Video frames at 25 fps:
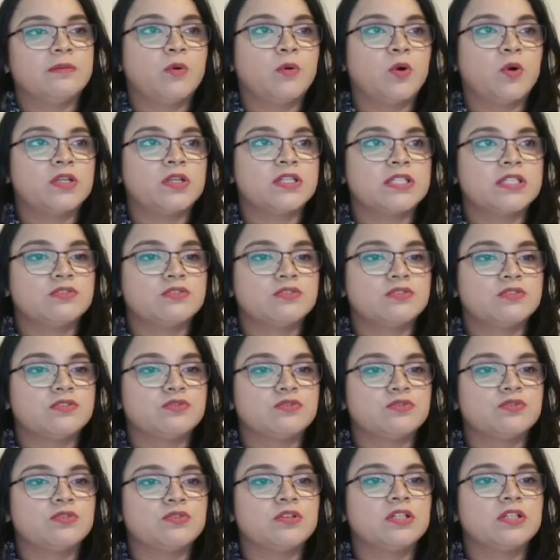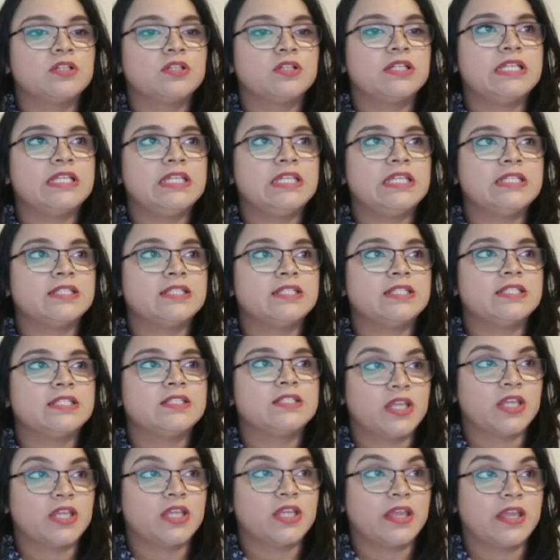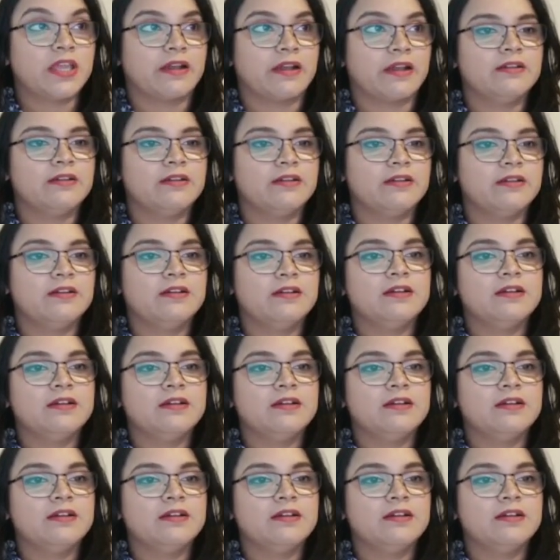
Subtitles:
pawn takes rook, e6 check.